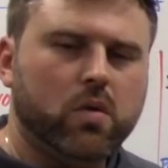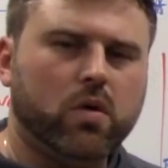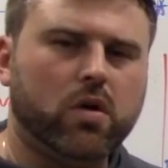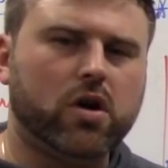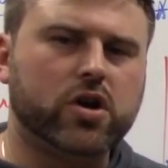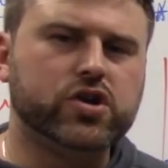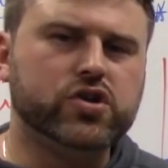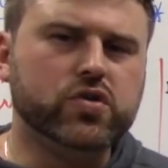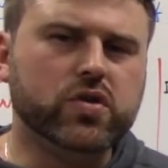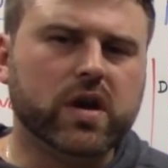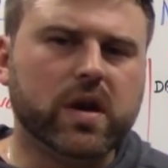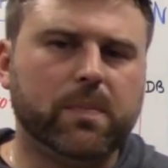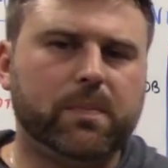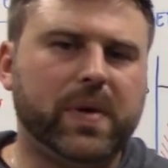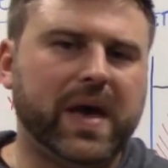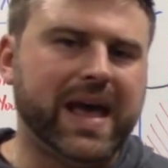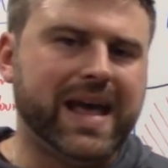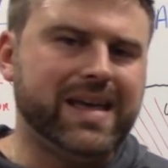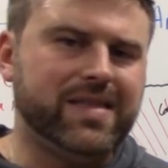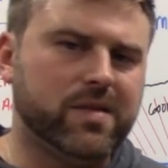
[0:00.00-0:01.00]
well, are you going
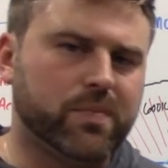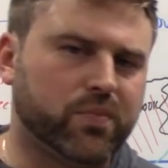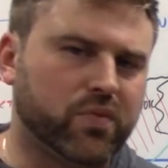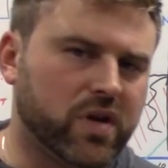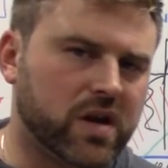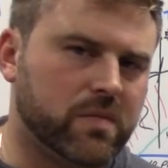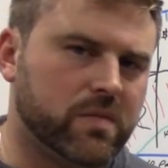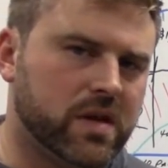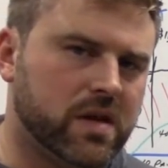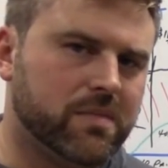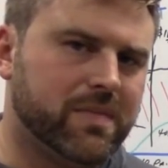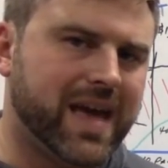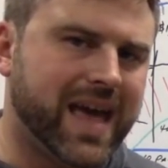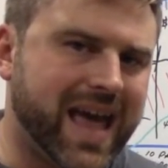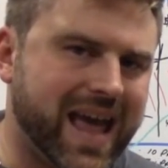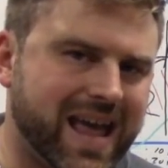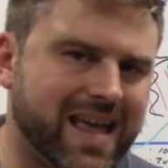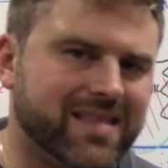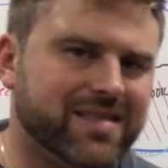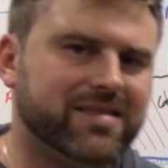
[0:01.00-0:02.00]
to pay the premium
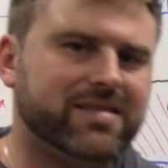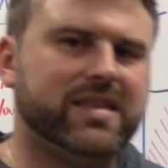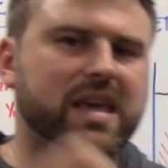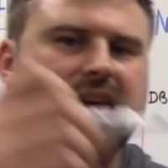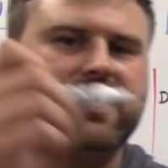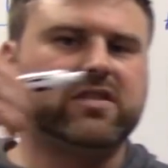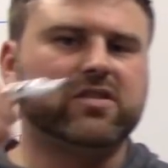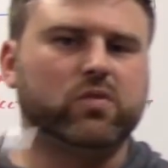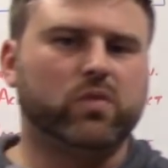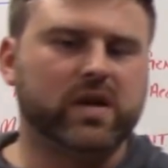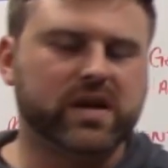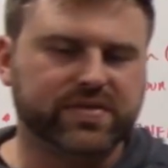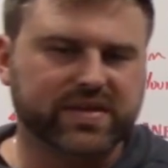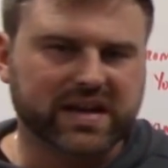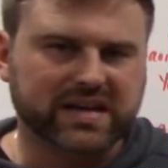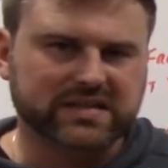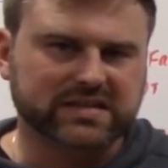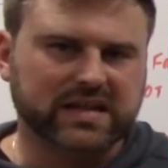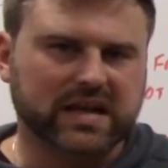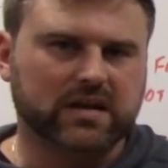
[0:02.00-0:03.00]
and take the
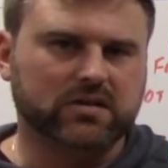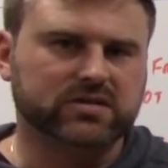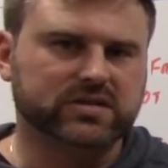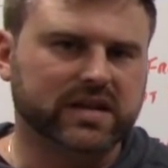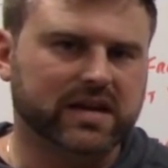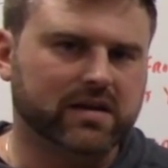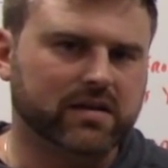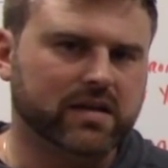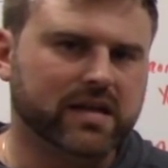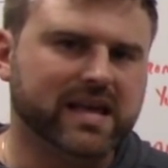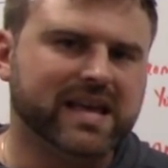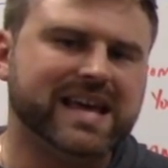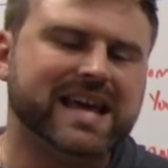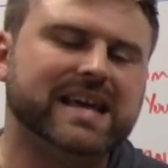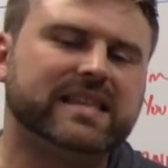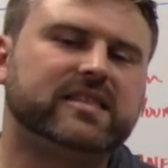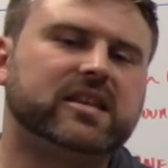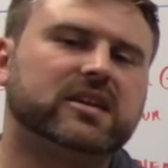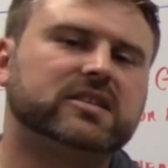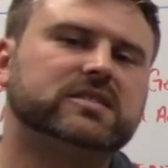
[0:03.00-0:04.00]
$20,000 out?
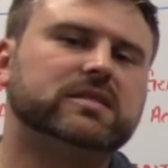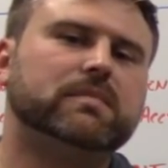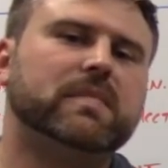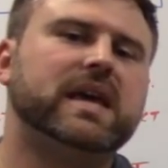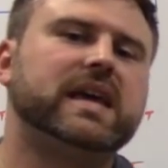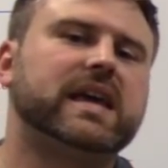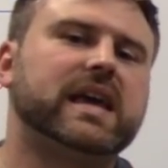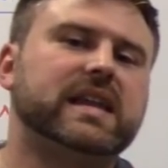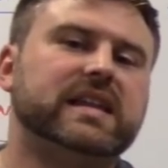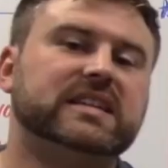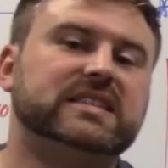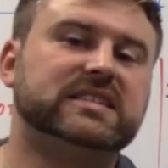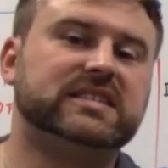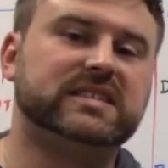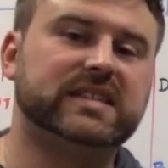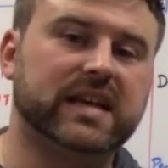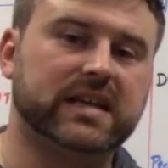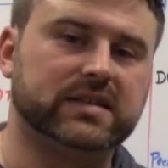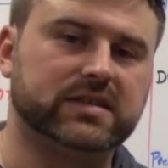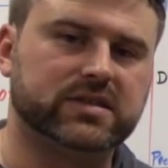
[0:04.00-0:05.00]
It doesn't make any
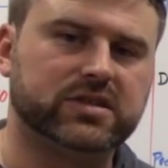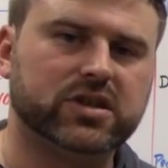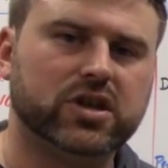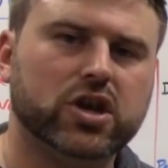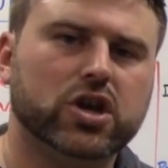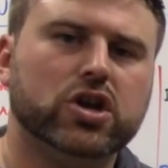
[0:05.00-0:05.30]
sense.